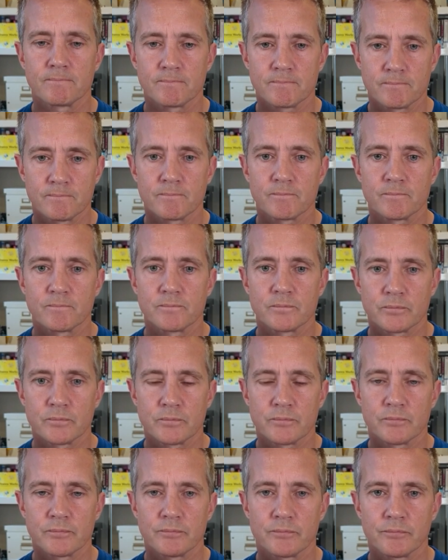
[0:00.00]

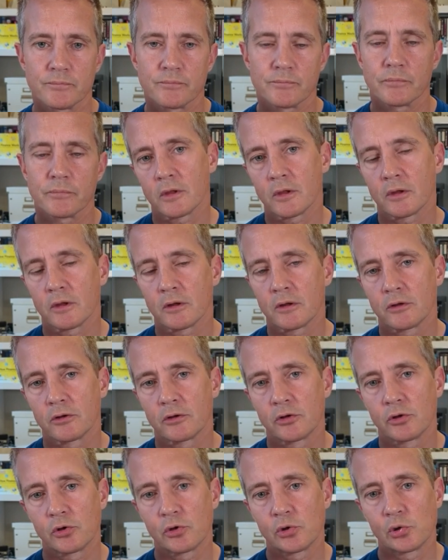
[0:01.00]

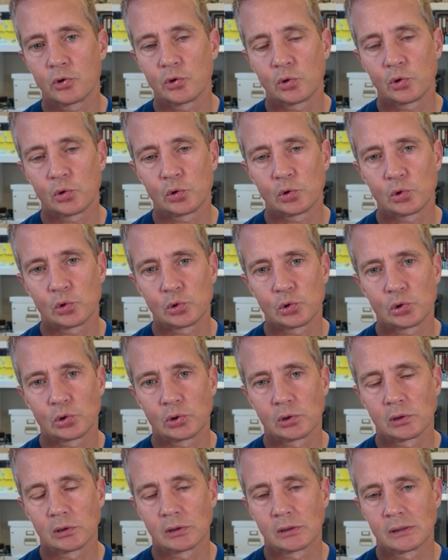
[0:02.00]

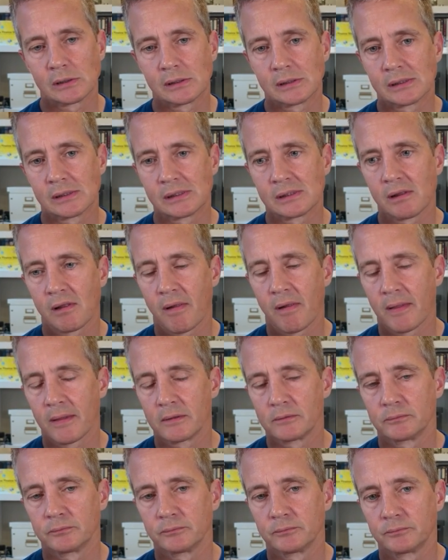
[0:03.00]

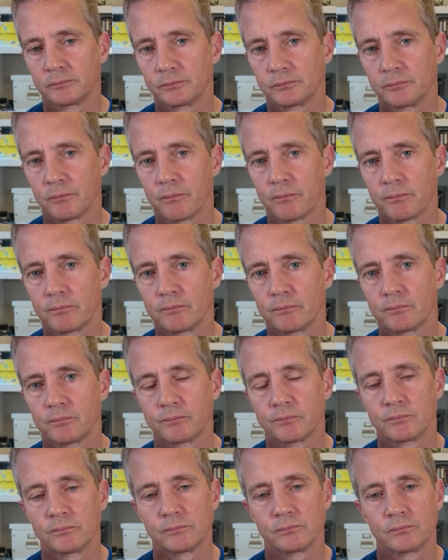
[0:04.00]

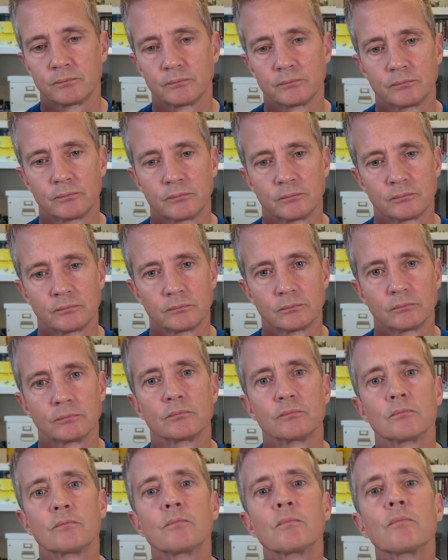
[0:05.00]

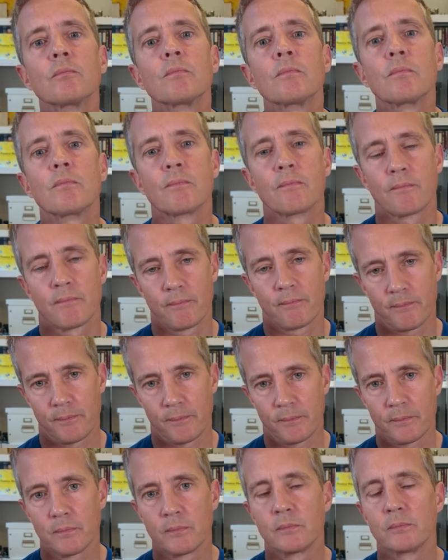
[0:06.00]

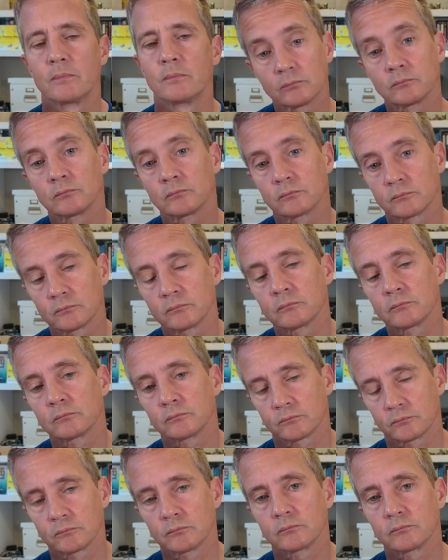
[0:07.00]
This person isn't speaking.